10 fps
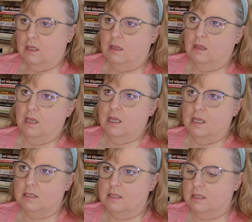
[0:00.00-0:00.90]

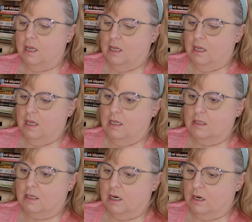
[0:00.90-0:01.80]
This
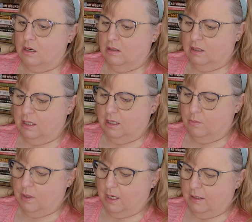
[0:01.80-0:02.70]
is
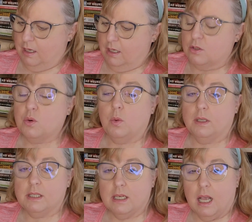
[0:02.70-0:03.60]
currently a
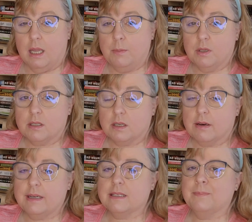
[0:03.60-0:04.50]
29 book
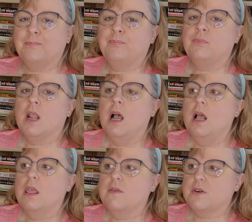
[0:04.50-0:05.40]
series.
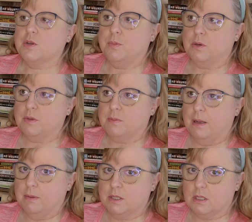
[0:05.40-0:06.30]
The first book was
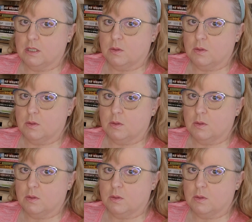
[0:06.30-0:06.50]
published in